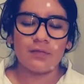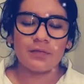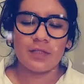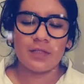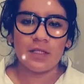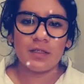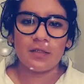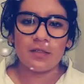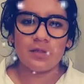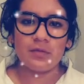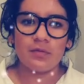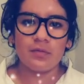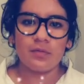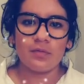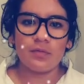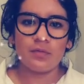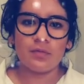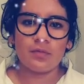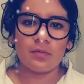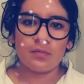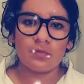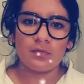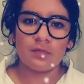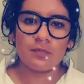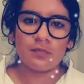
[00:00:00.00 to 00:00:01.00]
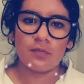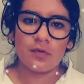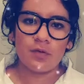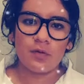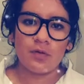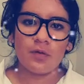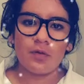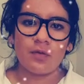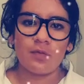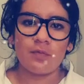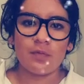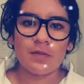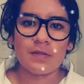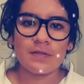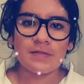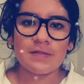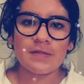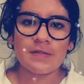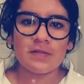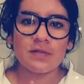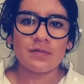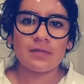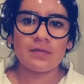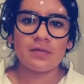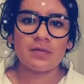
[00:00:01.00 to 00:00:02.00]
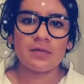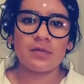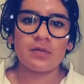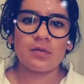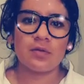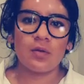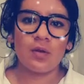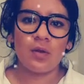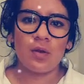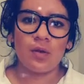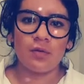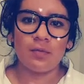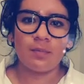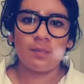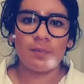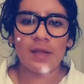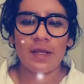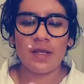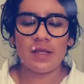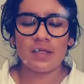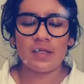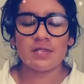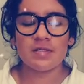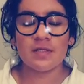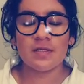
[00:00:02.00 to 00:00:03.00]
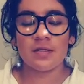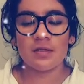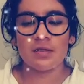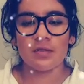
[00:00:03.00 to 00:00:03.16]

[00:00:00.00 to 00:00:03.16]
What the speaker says: Thank you for visiting our page.